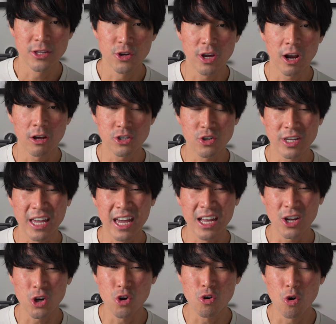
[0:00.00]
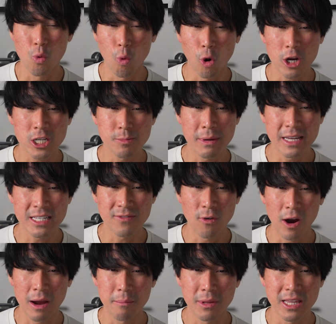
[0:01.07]
You can also get Google Workspace
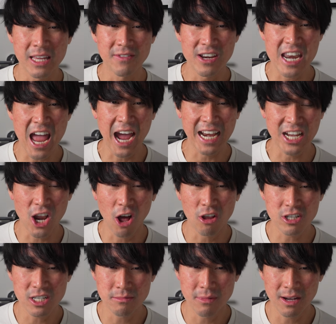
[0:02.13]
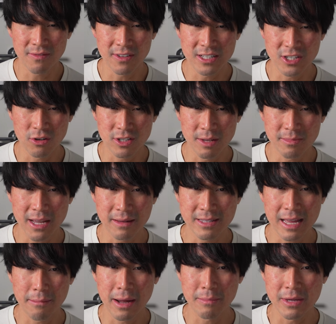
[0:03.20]
for, I believe, $9 a month. And so sometimes
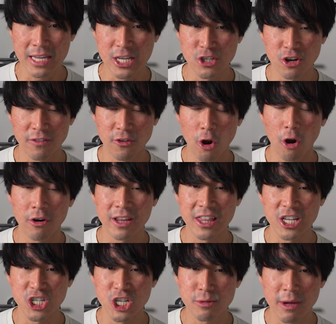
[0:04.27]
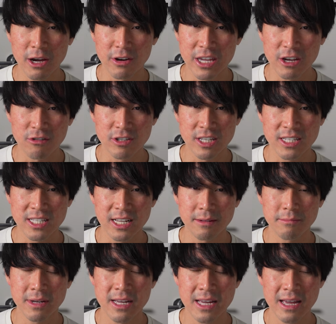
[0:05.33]
that might be easier if you're already in the Gmail
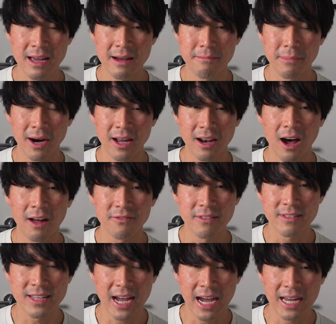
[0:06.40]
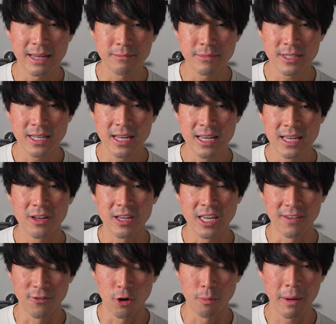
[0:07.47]
ecosystem. But oftentimes,
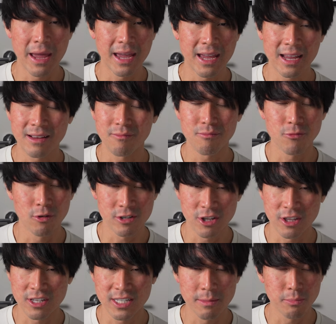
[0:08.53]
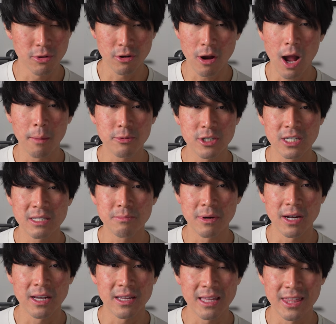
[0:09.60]
if you're paying, those are the simpler options.
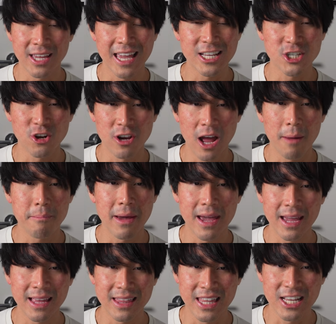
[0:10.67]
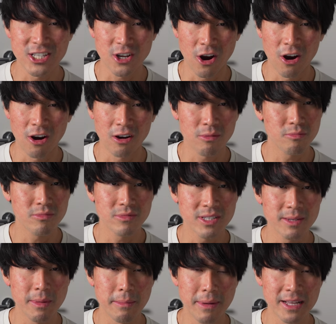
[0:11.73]
But in the case you're not paying, these are
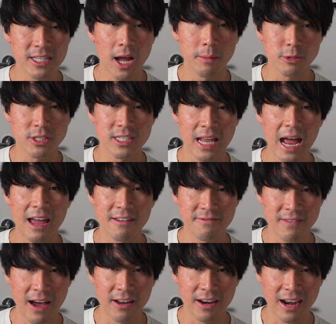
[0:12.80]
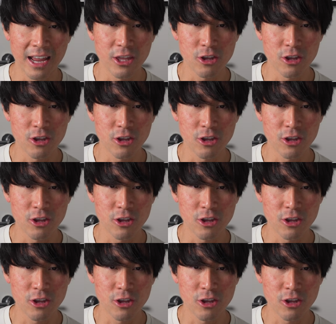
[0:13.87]
some of the best options that I found and I